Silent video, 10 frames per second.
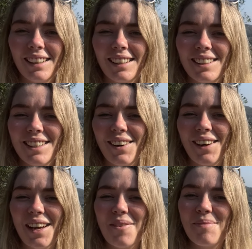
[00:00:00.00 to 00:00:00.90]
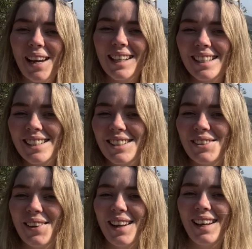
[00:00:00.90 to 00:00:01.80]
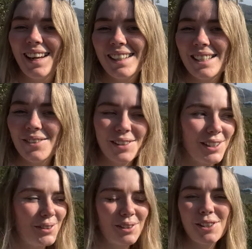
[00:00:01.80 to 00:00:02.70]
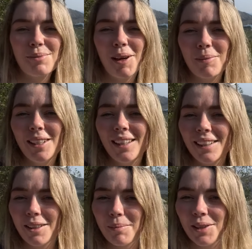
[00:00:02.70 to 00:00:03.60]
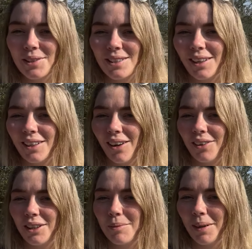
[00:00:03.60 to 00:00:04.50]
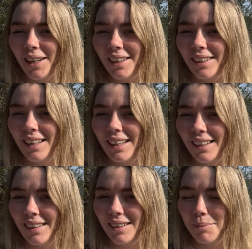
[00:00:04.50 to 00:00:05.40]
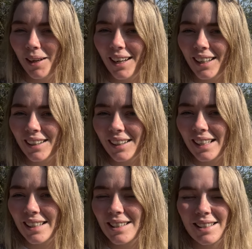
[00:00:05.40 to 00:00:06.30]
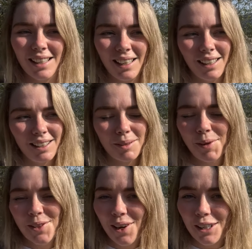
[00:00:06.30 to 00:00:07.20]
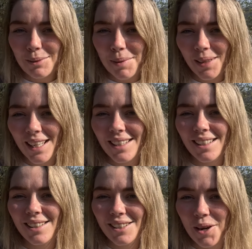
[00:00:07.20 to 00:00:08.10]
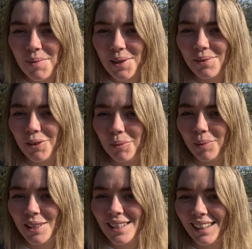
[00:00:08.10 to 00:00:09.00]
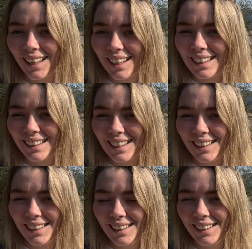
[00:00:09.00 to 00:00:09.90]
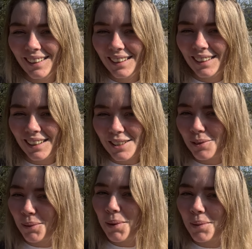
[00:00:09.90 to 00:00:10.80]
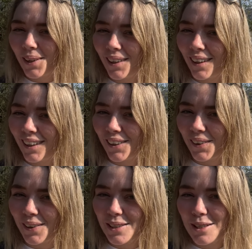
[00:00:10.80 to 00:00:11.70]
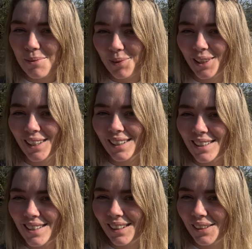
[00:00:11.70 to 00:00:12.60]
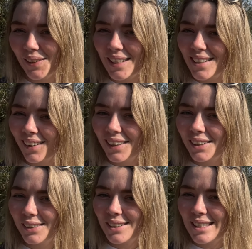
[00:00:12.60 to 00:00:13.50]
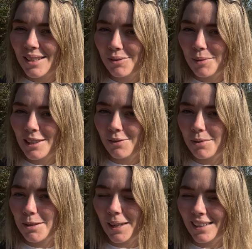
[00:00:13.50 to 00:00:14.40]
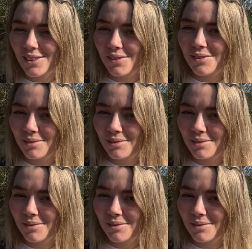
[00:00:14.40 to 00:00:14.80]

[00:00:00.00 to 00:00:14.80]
So I have made it to Ladies View, which is probably like the most iconic part in the park. It's most talked about place. It's so beautiful. But see that lake there? That's where we were earlier on this morning. So it's kind of cool to see from a different perspective.